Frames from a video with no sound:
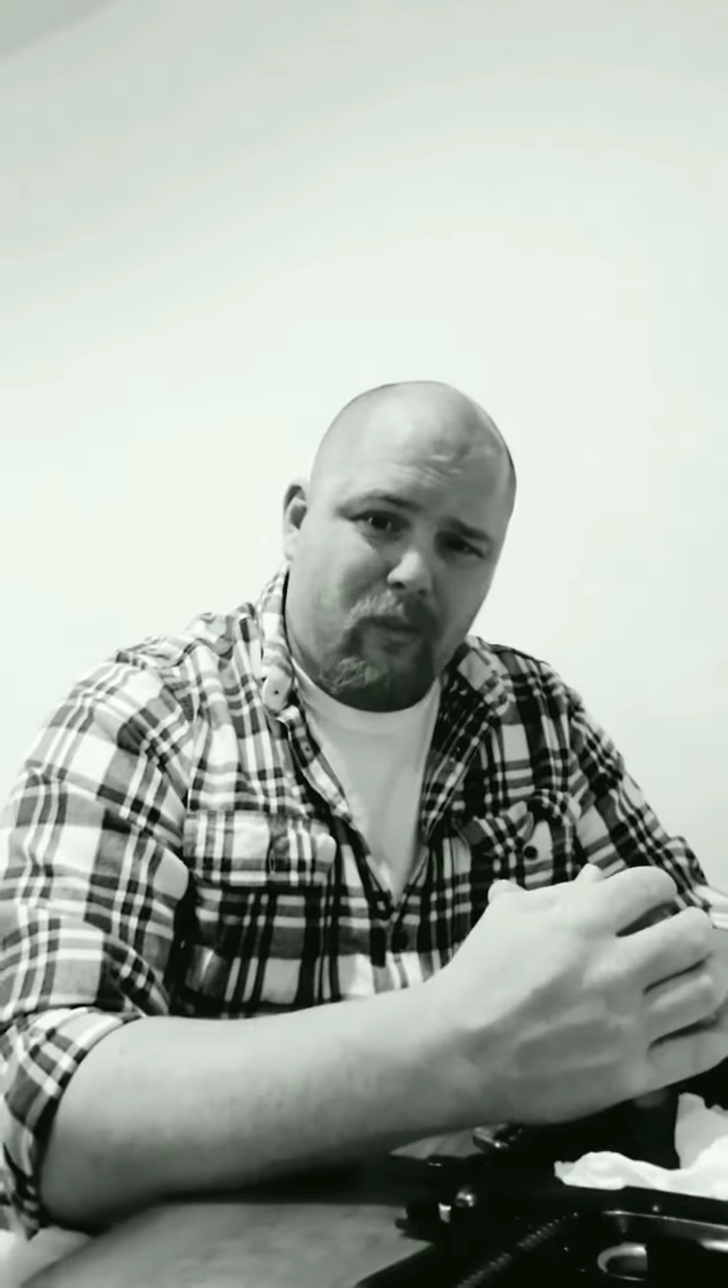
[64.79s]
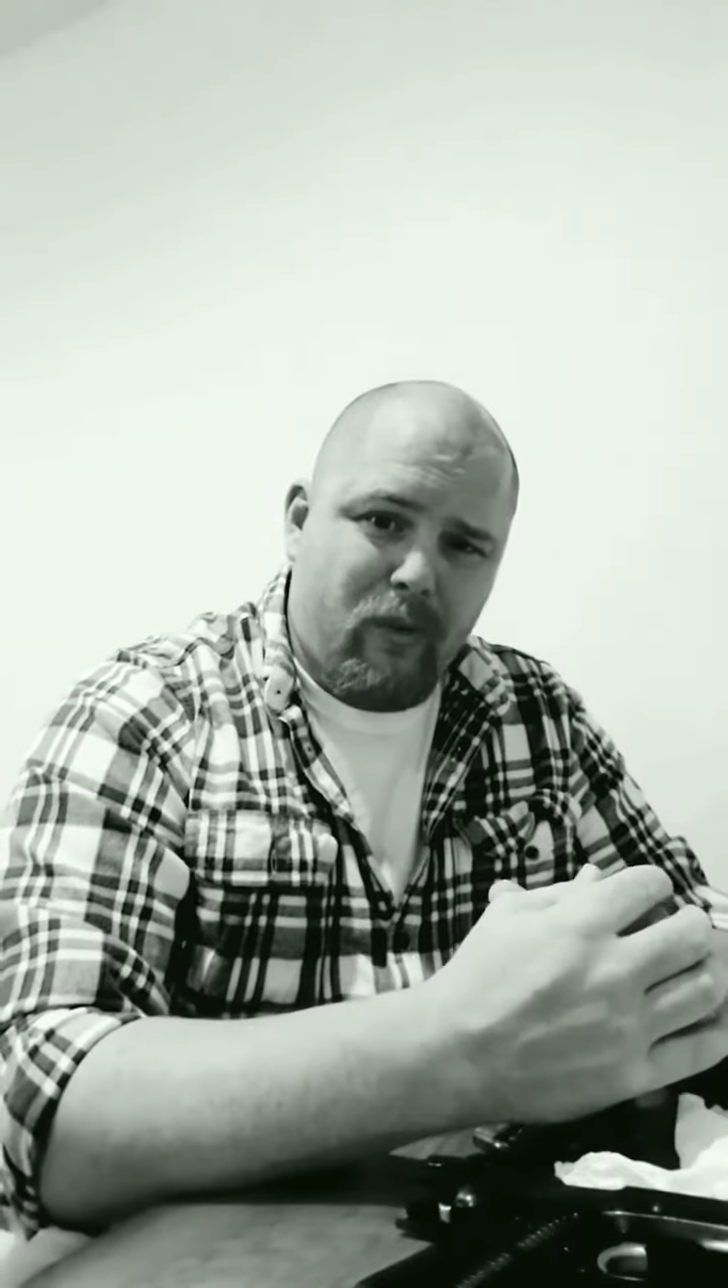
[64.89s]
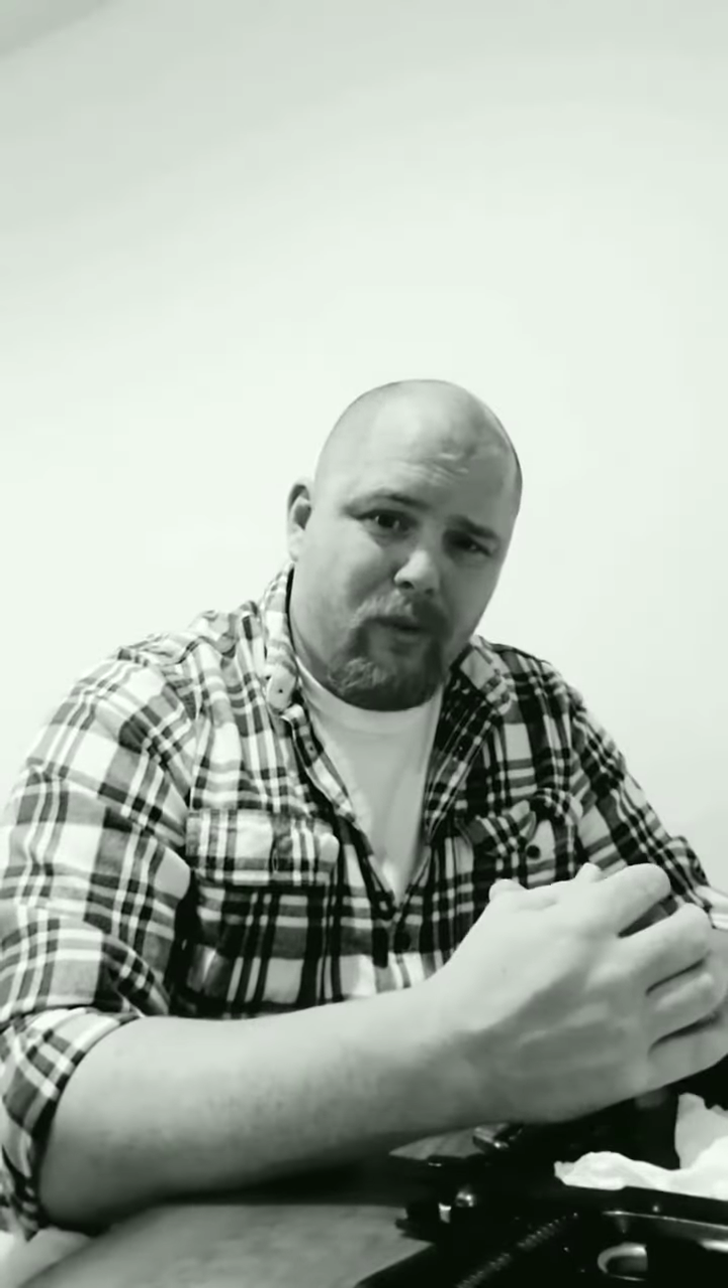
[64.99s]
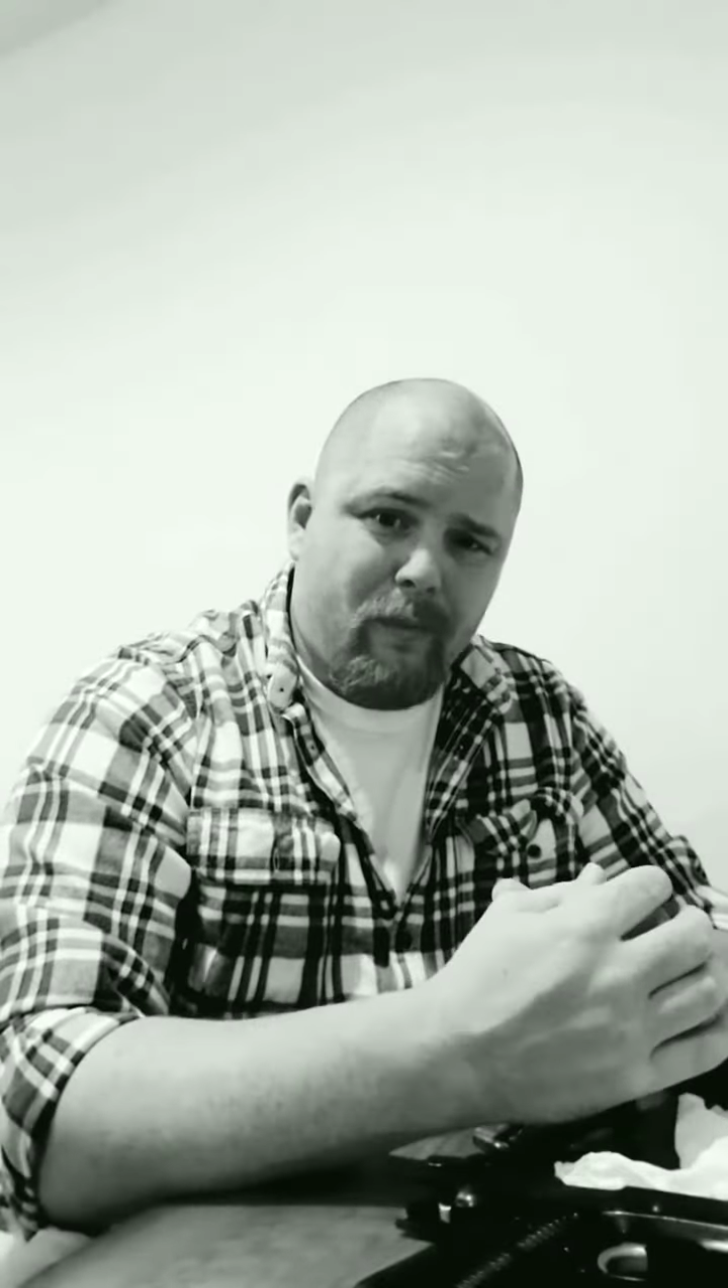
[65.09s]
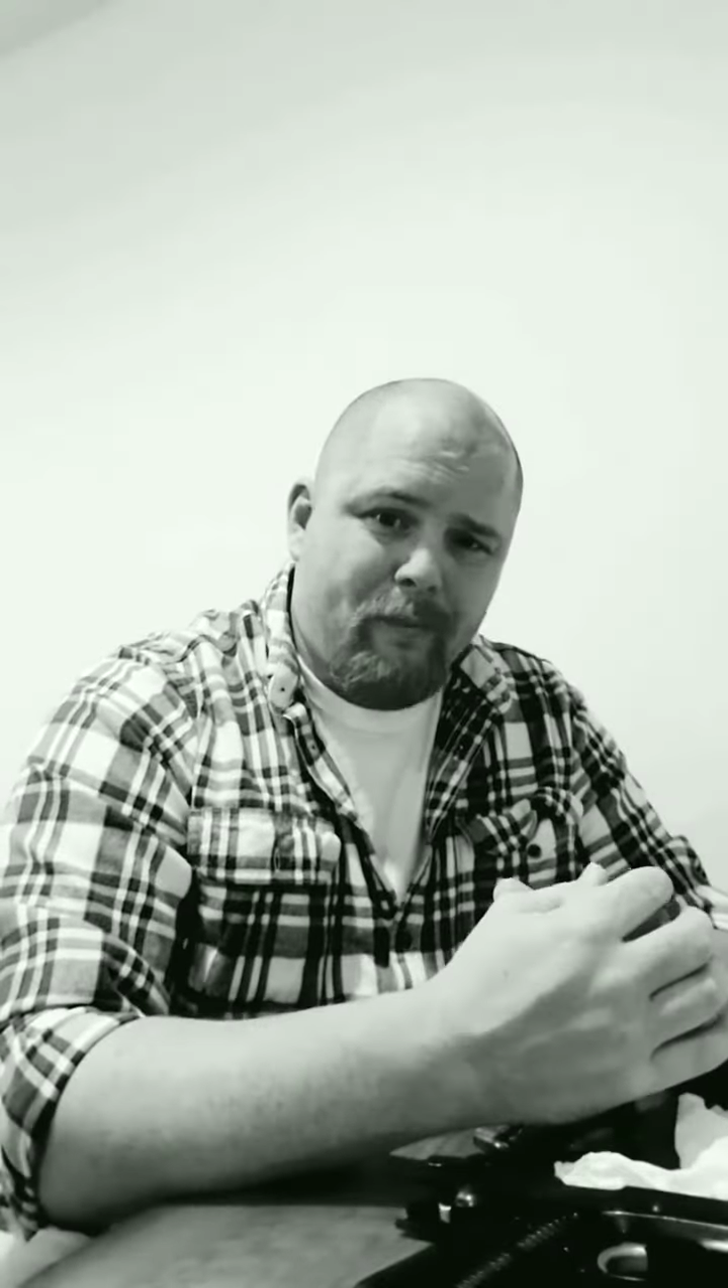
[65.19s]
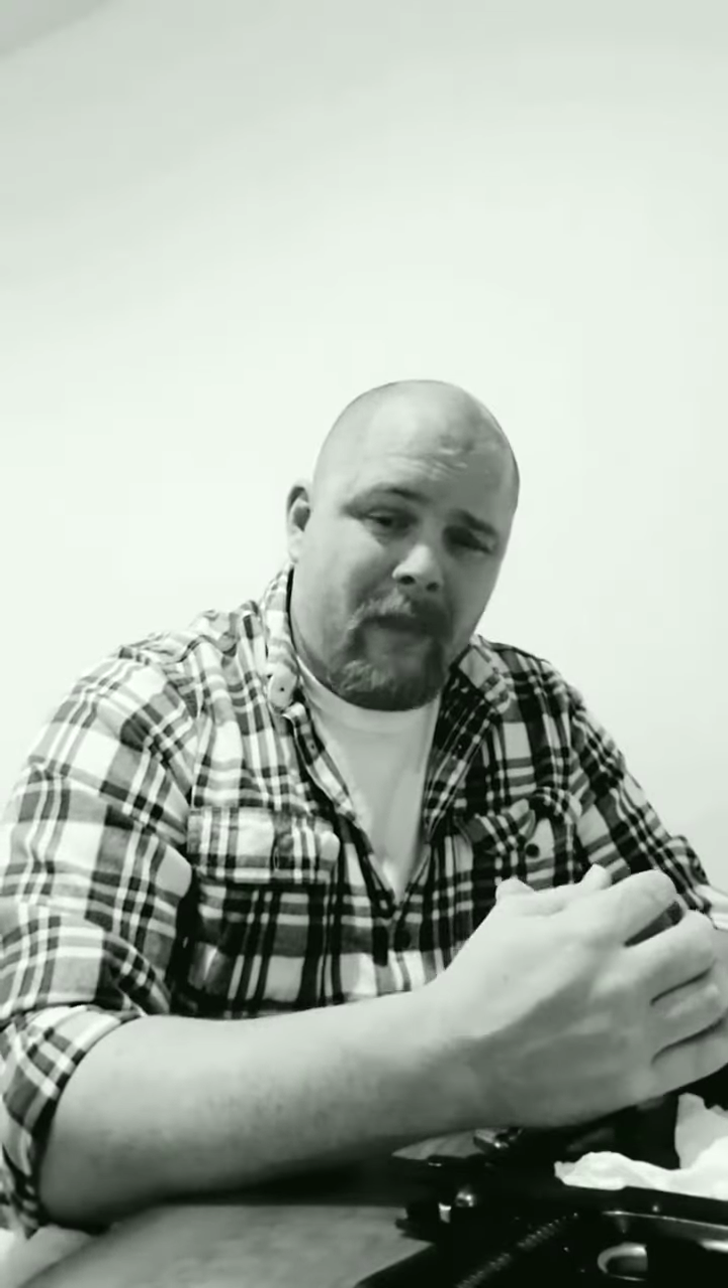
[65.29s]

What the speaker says: Ruger.